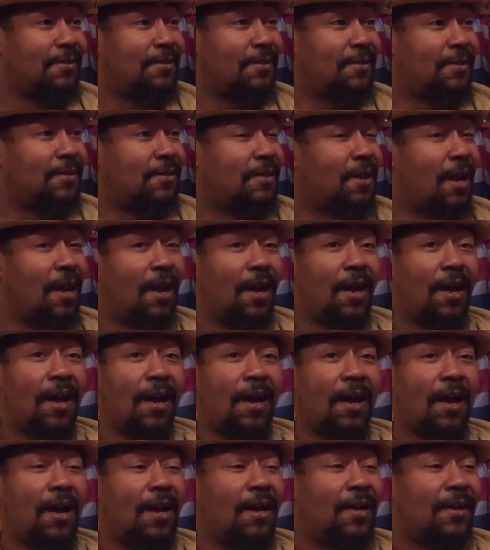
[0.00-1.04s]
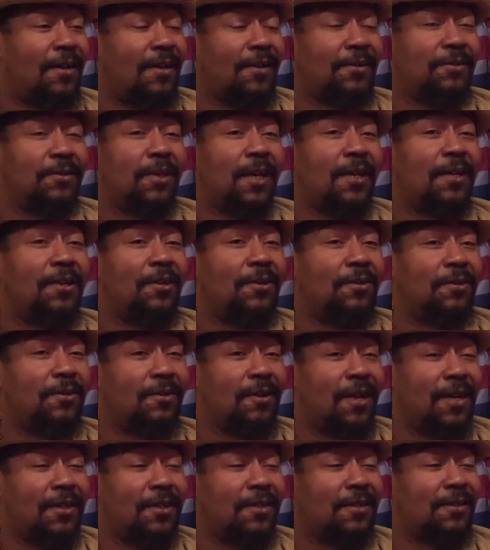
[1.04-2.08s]
Nah. I was like, yo, you
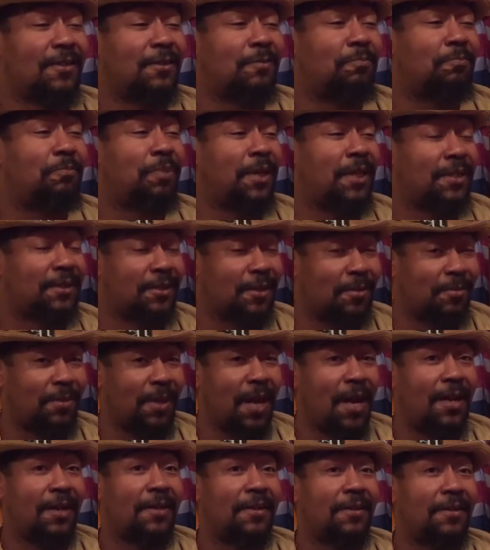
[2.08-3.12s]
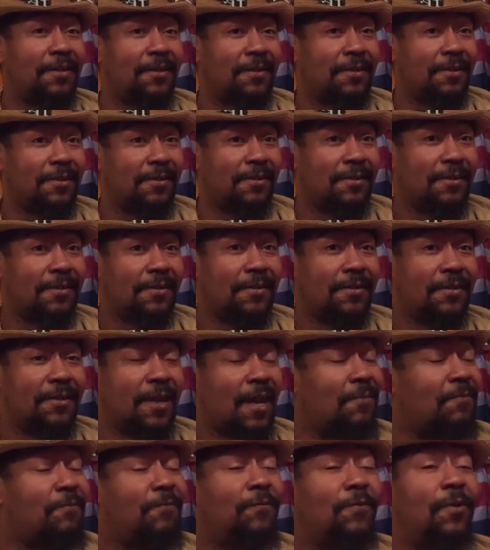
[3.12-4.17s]
gonna have to get this bitch up out here.
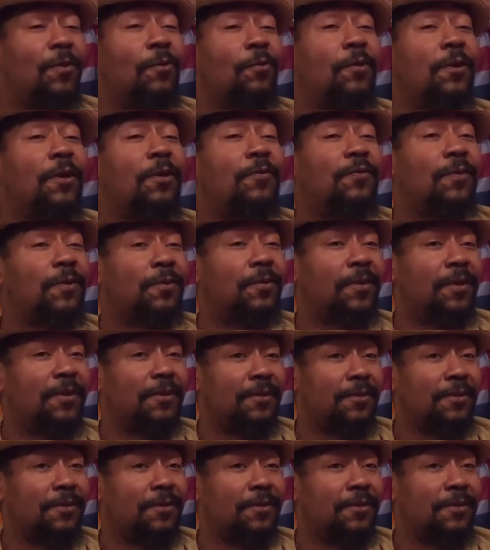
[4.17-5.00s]
Like, for real, for real.